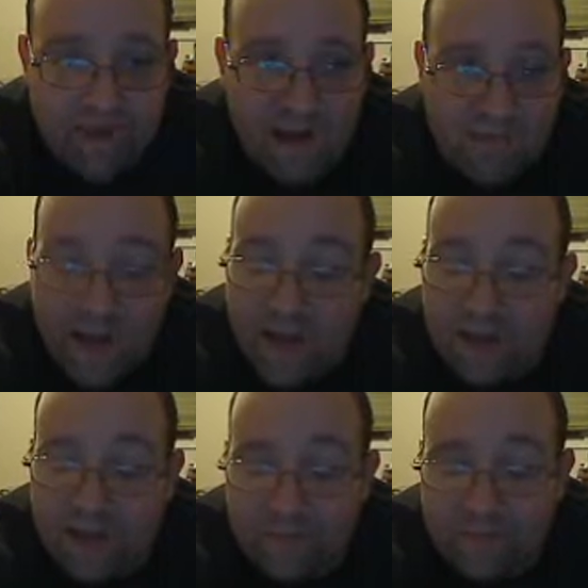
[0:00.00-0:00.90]
I've made
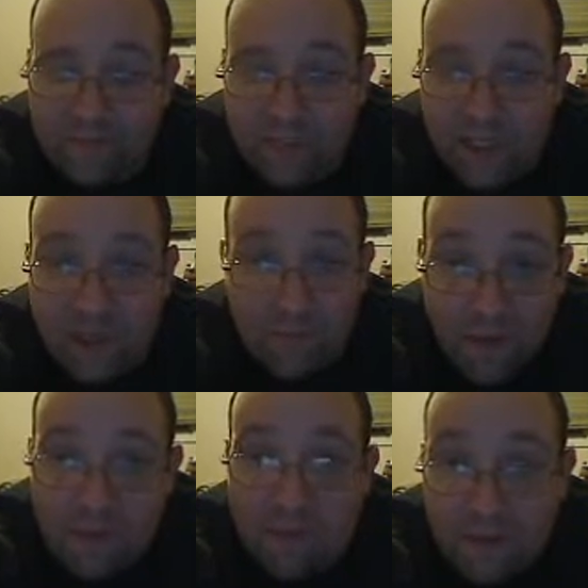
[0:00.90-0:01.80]
a, a
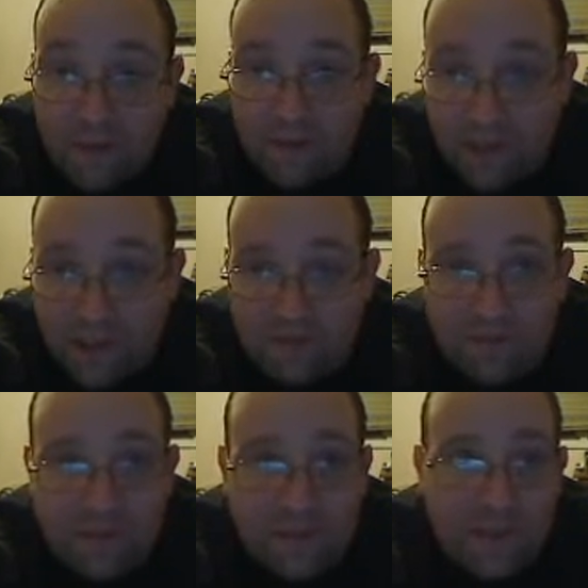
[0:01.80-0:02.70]
commitment to really
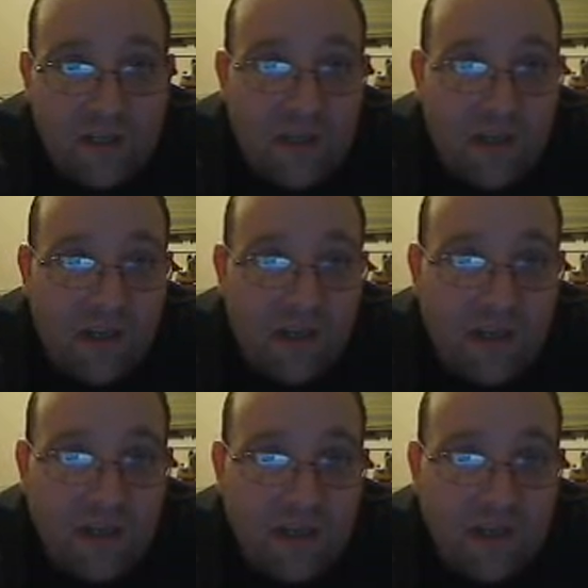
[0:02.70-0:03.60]

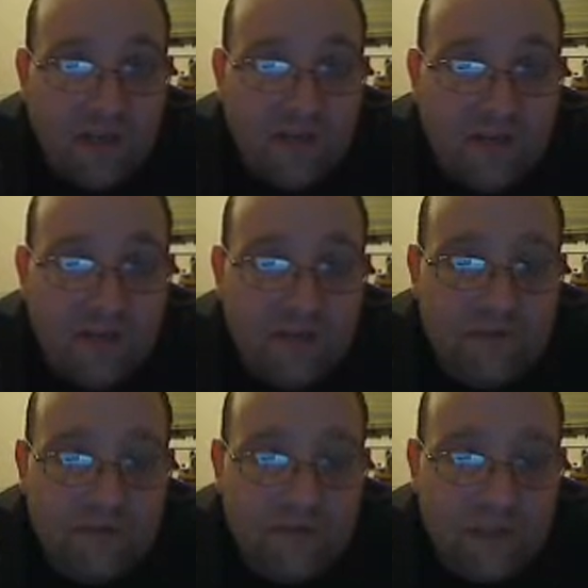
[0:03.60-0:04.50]
uh,
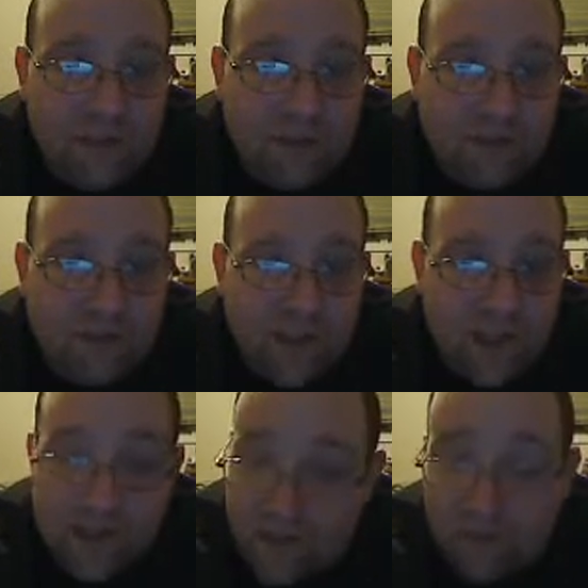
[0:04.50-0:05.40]
you know to
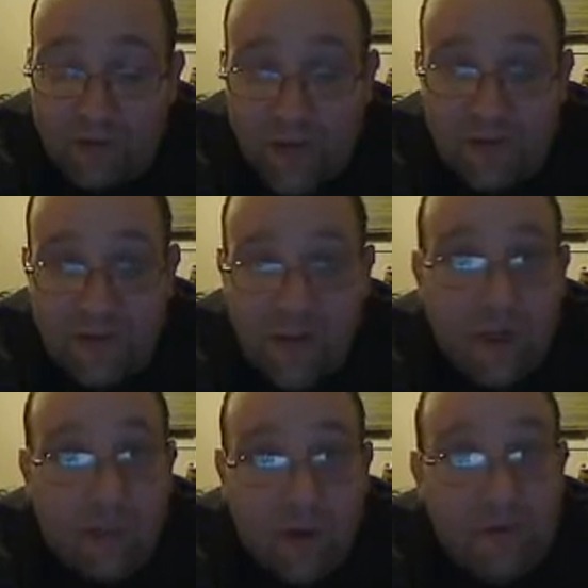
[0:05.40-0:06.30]
take several times a
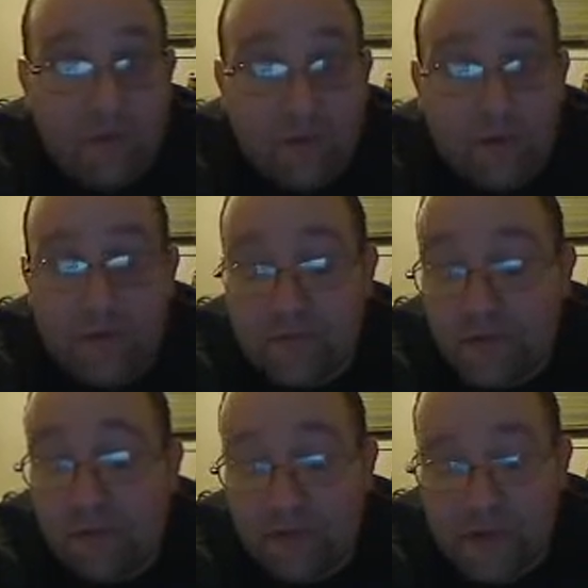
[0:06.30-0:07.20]
day and pray for you
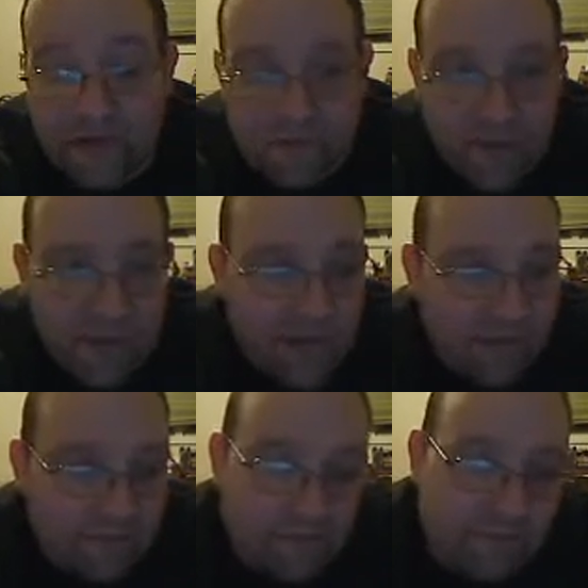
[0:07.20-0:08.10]
that's what I'm trying to spit
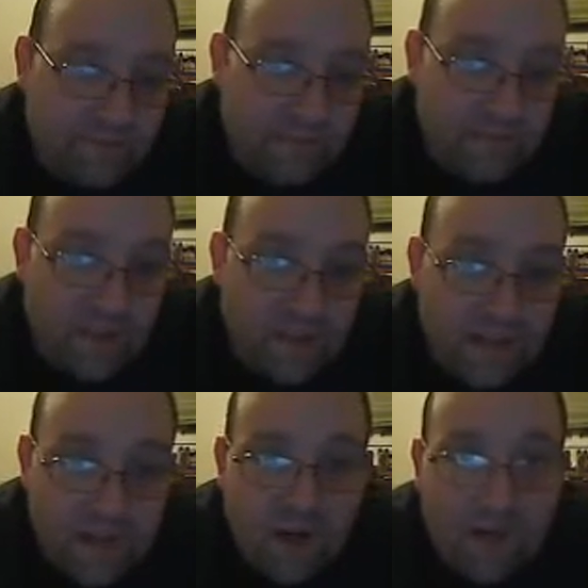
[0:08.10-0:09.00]
out
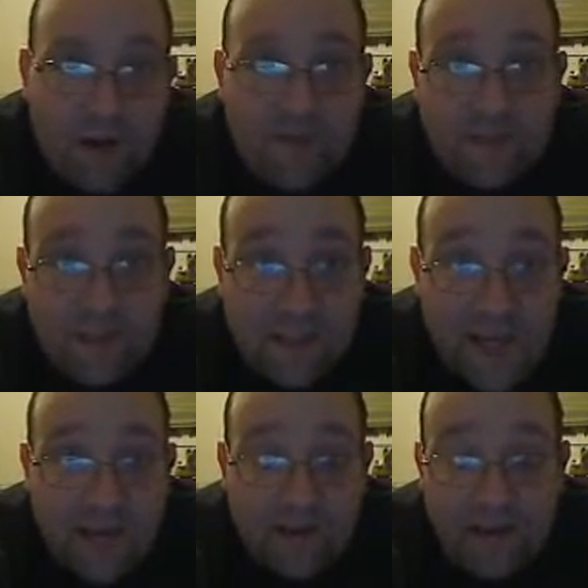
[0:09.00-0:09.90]
so having said
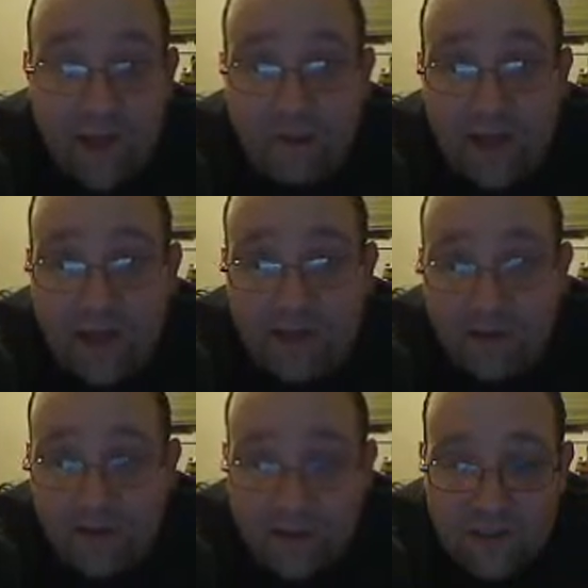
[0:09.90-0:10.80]
that I would like
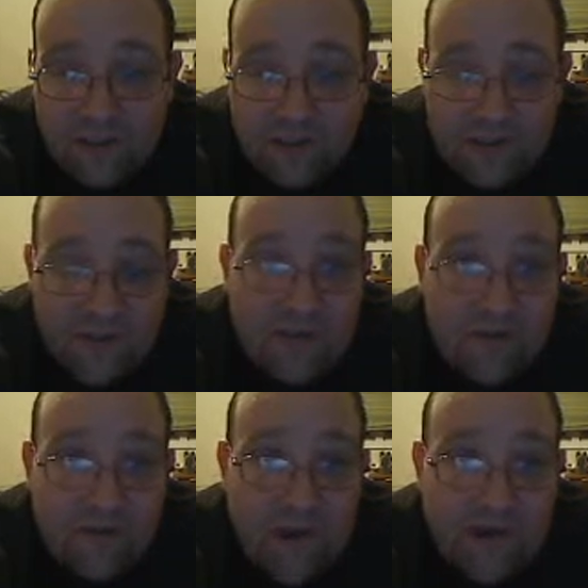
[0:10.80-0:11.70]
to just
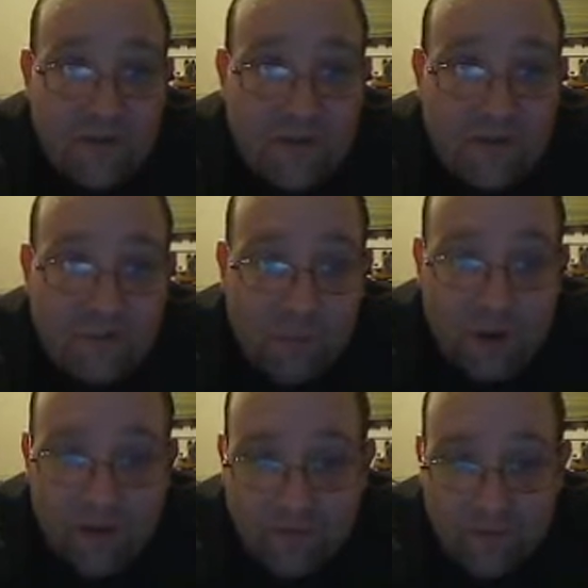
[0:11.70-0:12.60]
ask you guys to
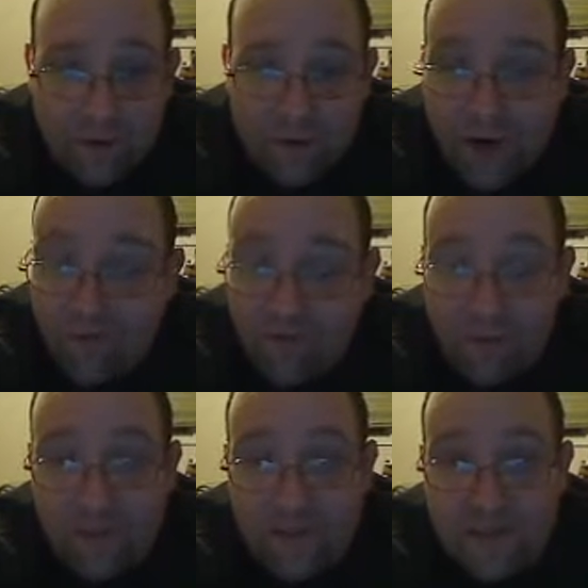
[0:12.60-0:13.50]
pray for me, pray for
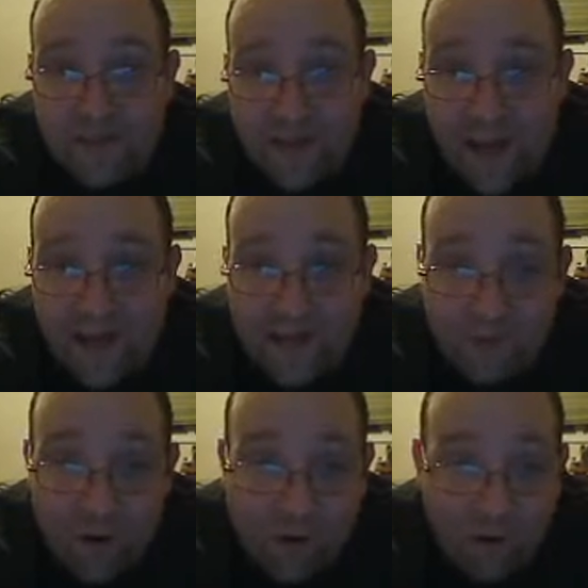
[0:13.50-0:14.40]
my business guys
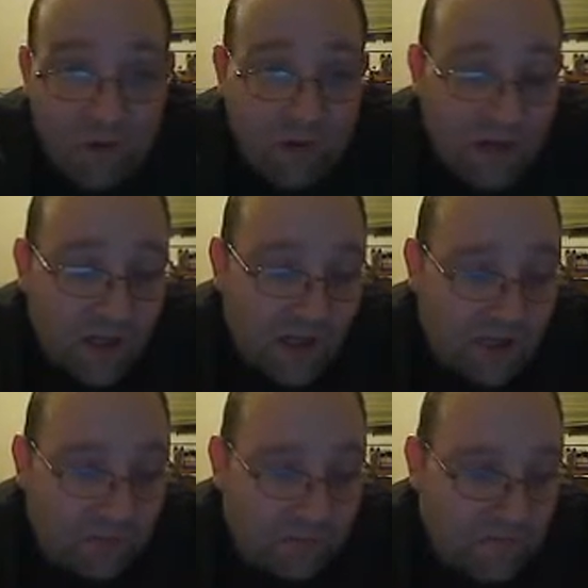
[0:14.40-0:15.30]
tomorrow.
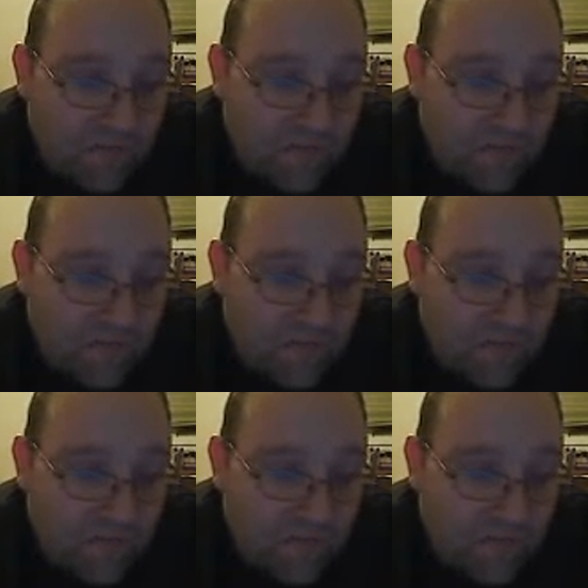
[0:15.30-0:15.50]
Um,